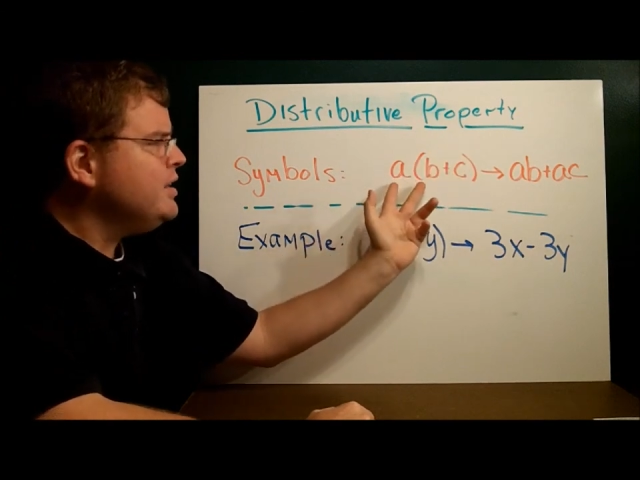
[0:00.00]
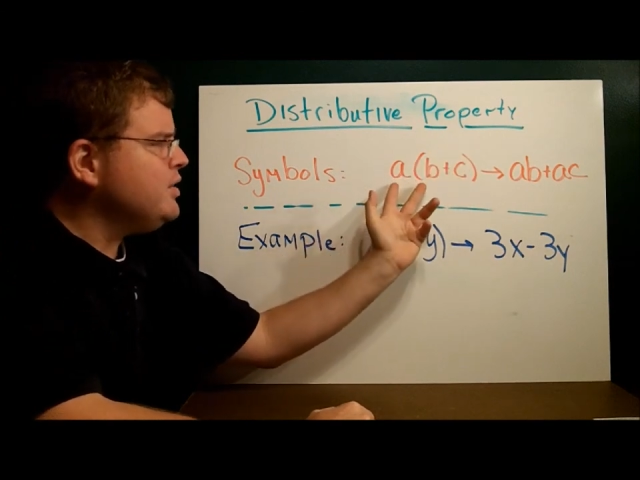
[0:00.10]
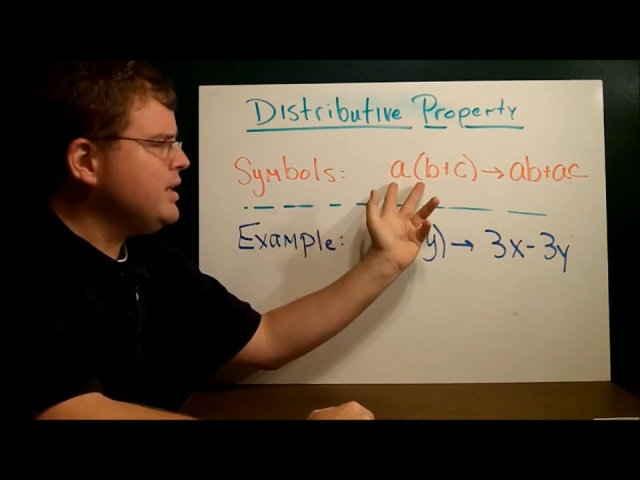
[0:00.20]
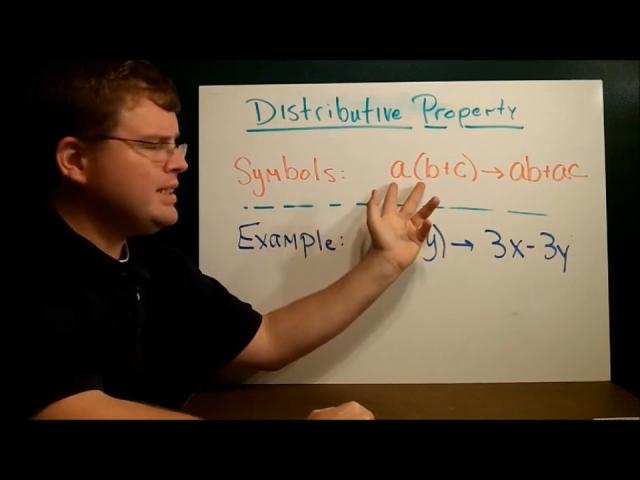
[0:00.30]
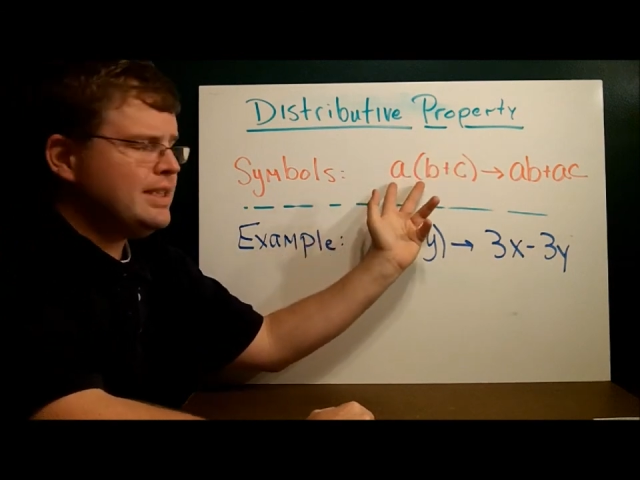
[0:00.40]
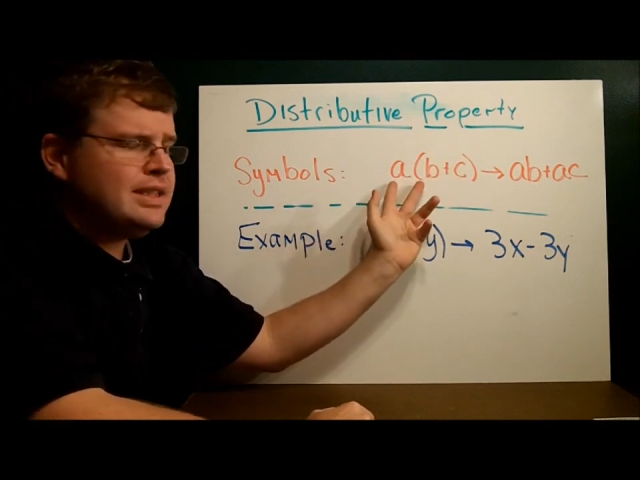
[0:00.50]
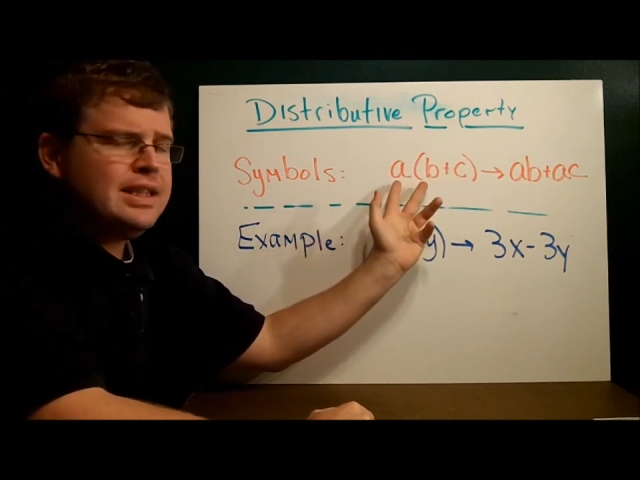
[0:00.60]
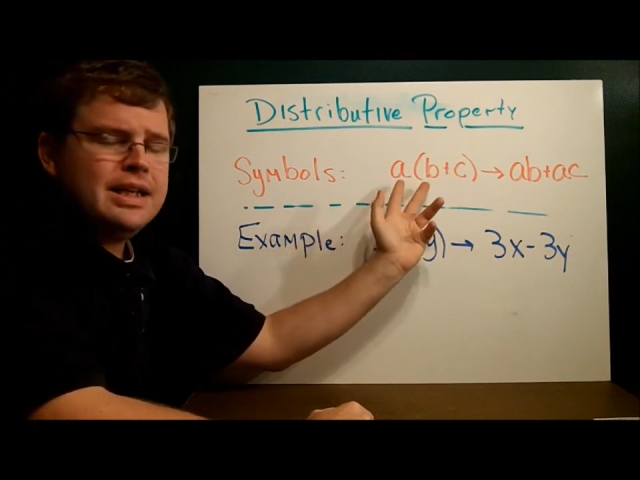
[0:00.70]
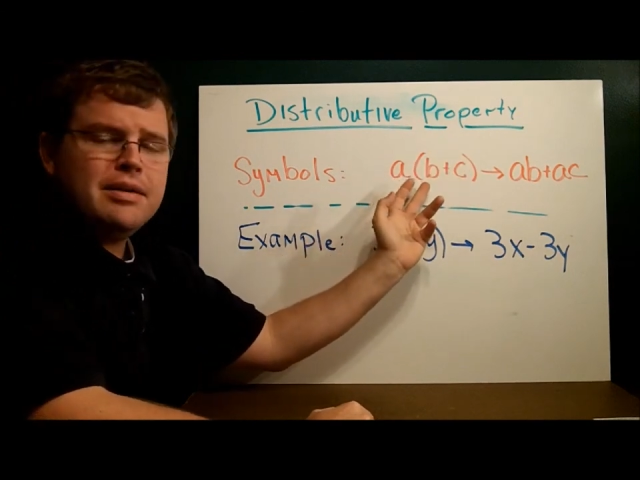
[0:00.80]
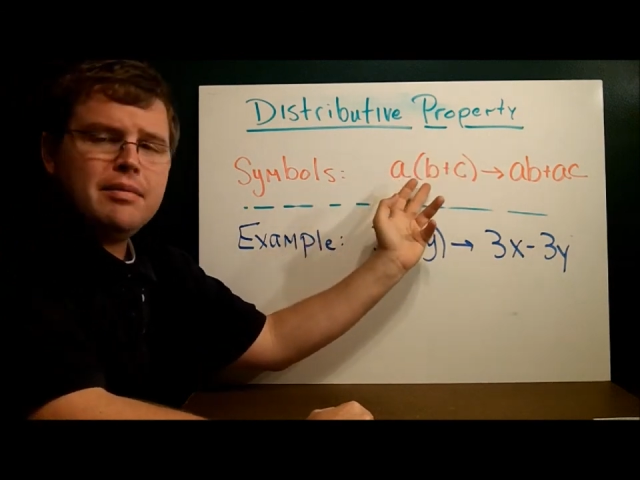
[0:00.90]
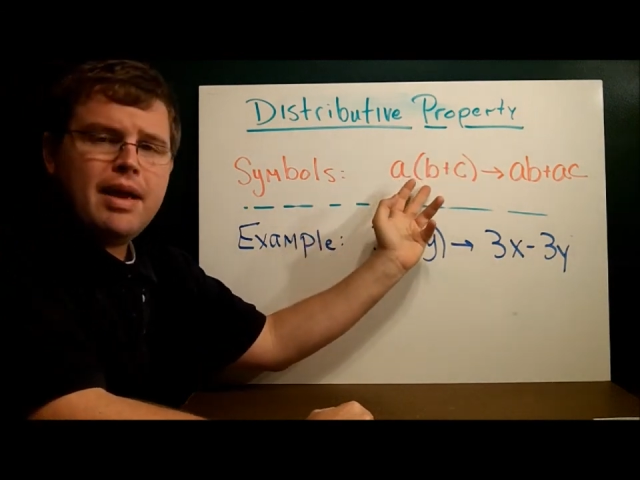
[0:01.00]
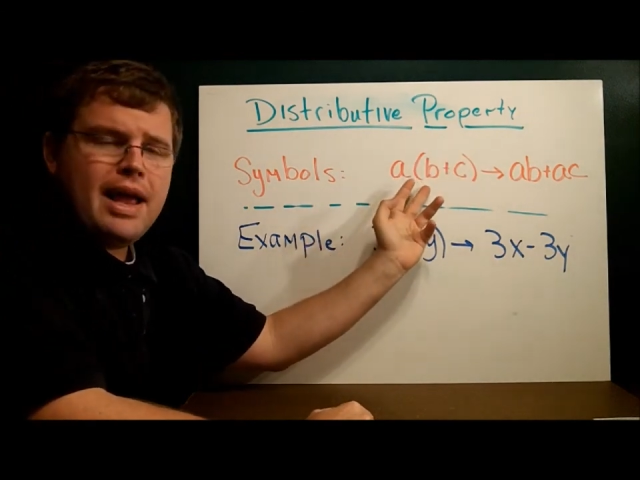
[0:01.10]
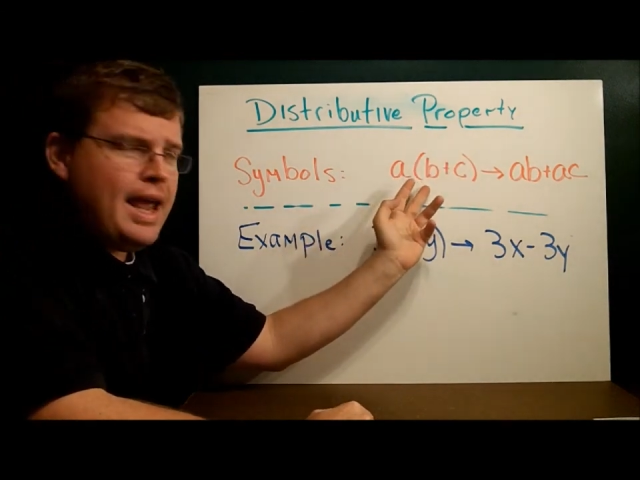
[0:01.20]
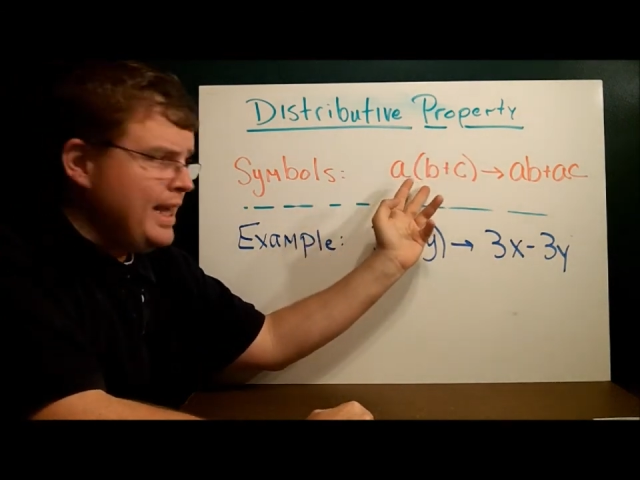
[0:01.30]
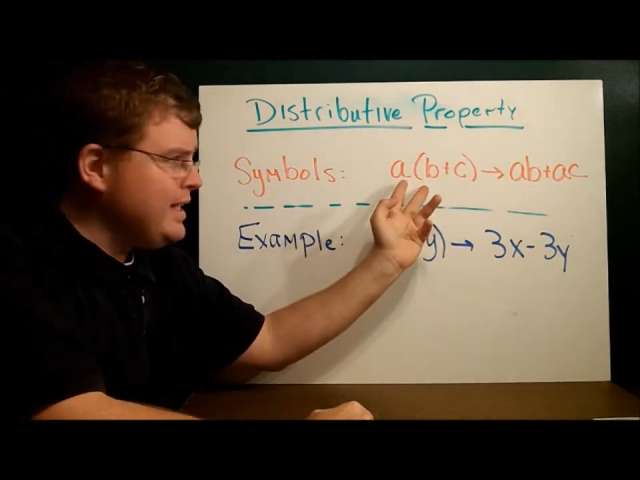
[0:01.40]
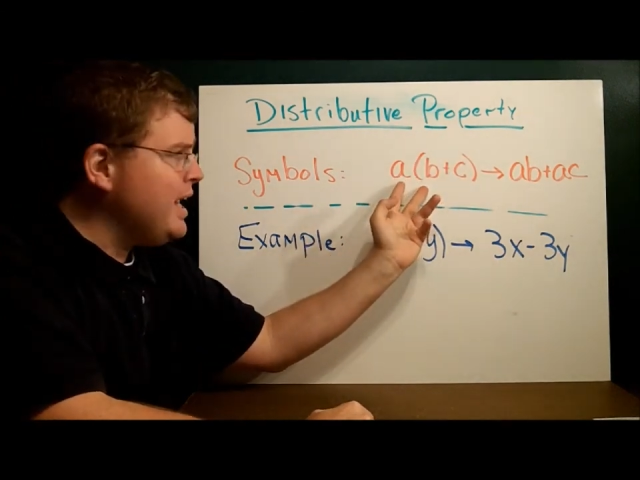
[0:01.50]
So this is a